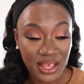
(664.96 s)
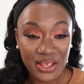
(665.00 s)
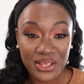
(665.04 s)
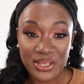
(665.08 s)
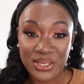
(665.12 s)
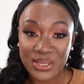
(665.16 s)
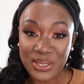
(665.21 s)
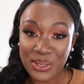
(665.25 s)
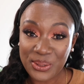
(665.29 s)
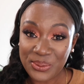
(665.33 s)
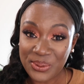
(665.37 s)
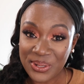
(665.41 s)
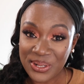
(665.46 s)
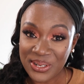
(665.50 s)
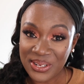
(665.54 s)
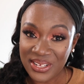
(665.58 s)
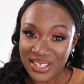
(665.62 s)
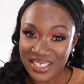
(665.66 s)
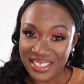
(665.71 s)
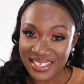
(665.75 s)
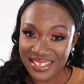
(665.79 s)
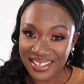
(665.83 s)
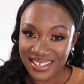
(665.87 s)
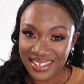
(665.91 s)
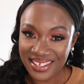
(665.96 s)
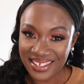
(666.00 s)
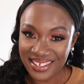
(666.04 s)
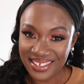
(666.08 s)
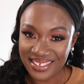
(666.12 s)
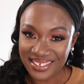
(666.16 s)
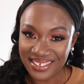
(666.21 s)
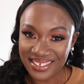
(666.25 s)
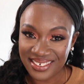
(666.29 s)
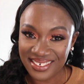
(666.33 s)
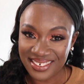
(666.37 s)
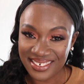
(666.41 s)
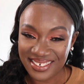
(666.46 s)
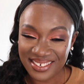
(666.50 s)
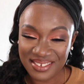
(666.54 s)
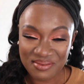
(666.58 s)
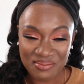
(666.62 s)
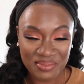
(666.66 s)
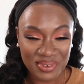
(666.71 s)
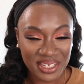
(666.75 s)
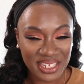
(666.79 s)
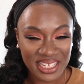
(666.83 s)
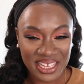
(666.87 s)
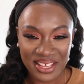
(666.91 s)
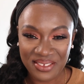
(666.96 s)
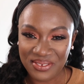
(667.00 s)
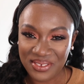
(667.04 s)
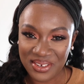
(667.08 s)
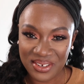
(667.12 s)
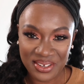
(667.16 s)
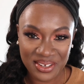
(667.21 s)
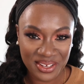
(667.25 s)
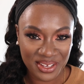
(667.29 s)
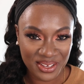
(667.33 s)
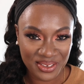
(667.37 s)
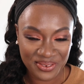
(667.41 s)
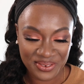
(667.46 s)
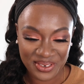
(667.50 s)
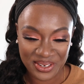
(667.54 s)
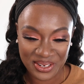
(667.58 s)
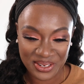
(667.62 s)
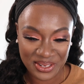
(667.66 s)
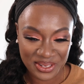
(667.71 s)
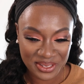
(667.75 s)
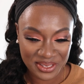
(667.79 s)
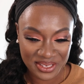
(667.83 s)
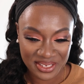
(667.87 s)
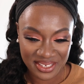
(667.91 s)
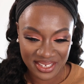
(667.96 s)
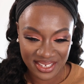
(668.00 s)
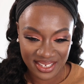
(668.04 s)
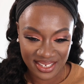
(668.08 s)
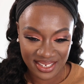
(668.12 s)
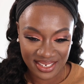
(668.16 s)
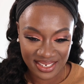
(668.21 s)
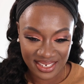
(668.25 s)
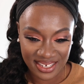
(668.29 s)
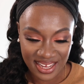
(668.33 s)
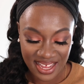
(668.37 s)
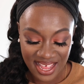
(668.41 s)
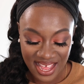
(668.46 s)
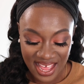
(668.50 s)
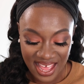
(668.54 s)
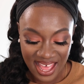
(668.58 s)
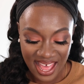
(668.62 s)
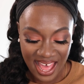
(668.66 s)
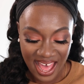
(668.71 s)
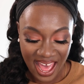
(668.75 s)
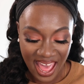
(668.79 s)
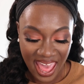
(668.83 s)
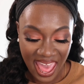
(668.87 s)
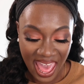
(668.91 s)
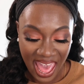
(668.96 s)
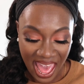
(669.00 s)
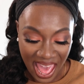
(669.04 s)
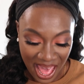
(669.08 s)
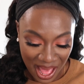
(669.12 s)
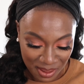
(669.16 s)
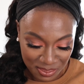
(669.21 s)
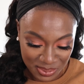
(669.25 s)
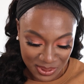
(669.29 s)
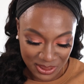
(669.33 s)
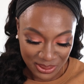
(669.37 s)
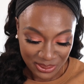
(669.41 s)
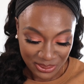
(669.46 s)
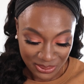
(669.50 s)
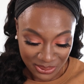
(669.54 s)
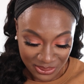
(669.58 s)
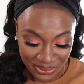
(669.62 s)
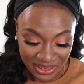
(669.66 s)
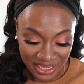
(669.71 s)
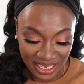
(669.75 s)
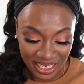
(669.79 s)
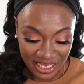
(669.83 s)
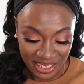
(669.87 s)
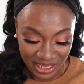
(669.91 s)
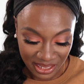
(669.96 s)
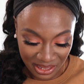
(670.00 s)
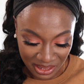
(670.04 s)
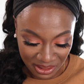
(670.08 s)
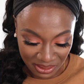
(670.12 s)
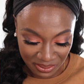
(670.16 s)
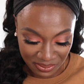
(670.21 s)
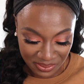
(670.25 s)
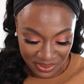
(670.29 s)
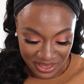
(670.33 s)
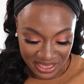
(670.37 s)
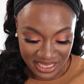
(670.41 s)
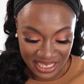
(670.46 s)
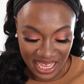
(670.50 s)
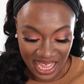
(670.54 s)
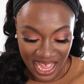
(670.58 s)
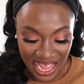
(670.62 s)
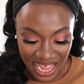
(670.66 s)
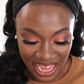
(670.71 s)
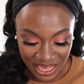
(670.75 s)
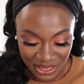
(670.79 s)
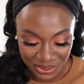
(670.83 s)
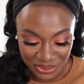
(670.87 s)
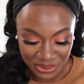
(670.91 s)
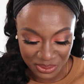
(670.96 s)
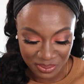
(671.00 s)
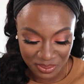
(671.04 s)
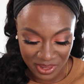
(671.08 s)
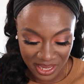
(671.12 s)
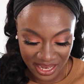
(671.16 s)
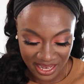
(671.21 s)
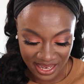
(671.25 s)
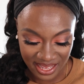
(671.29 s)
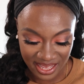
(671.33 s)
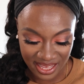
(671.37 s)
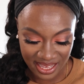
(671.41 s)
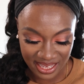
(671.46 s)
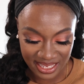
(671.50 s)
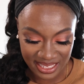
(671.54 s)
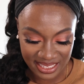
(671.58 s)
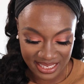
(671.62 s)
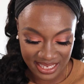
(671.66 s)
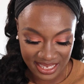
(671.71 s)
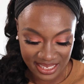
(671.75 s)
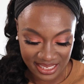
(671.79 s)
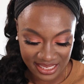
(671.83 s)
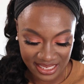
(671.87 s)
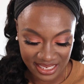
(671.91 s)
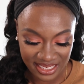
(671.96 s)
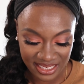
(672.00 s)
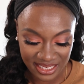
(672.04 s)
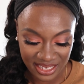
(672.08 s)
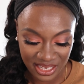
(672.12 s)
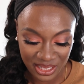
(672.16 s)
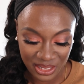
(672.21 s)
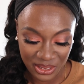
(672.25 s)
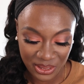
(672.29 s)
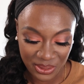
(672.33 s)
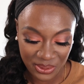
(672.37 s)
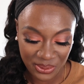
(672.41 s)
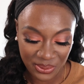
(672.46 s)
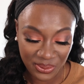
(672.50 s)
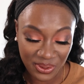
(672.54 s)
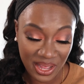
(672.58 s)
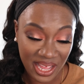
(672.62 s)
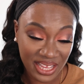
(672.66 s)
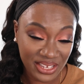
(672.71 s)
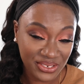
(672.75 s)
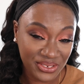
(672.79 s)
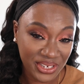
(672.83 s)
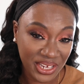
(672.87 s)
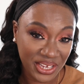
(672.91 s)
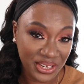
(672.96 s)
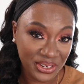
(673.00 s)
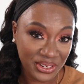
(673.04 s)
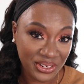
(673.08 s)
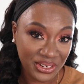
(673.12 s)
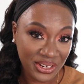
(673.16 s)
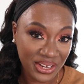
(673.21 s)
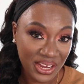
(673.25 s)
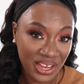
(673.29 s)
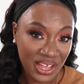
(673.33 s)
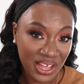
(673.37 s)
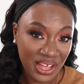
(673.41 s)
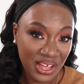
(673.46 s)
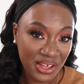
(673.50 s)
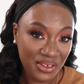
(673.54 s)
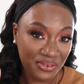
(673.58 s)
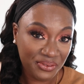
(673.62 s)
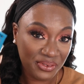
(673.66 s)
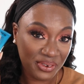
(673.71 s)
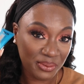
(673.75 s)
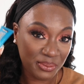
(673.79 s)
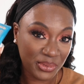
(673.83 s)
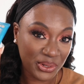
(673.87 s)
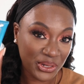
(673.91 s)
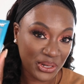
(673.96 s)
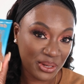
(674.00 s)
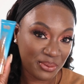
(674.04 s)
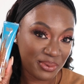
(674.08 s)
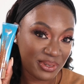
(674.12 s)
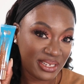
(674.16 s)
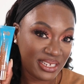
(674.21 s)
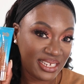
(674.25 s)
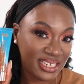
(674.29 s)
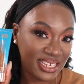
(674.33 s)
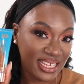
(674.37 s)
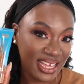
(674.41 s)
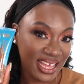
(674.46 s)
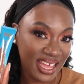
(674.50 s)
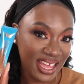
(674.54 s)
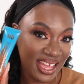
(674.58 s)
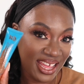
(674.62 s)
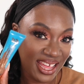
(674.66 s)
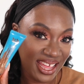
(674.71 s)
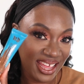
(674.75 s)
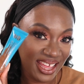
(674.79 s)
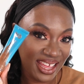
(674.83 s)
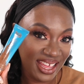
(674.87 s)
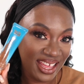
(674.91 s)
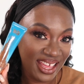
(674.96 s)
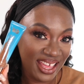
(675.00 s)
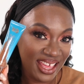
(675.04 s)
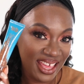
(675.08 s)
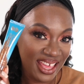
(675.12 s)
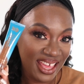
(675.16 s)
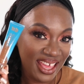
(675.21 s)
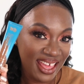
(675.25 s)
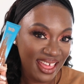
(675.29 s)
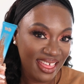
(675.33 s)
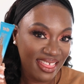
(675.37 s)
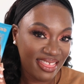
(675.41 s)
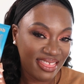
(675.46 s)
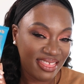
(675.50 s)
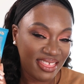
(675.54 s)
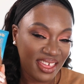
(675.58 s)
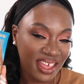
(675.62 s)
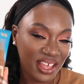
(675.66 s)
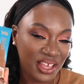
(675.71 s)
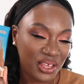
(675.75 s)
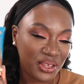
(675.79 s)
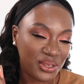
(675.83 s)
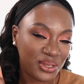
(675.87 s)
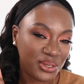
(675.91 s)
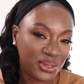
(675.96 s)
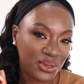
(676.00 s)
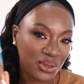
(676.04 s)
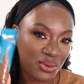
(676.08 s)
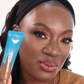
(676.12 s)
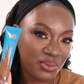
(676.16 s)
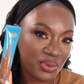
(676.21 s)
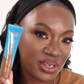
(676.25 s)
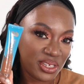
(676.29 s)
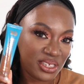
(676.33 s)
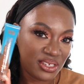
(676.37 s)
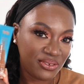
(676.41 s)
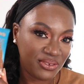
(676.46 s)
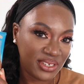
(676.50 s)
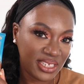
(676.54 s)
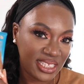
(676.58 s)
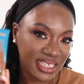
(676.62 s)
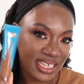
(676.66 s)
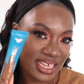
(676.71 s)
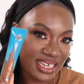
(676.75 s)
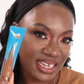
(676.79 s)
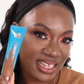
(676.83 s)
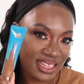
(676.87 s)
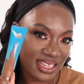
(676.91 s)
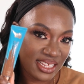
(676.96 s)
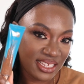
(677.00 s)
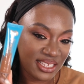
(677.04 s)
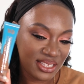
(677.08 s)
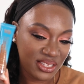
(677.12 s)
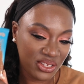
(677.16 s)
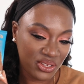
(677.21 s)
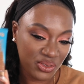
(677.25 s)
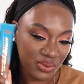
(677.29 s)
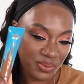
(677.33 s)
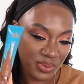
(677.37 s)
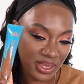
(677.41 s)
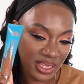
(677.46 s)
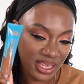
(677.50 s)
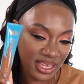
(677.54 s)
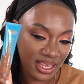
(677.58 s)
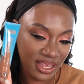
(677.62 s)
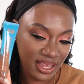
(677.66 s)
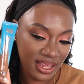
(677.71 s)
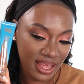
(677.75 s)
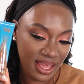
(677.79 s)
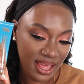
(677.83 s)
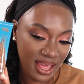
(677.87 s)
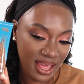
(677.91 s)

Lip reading: So we're all done. Believe it or not, we're all done. I absolutely love this Hydromaniac Tinted Glow Hydrator from Urban Decay. Thank you so much for sending this to me.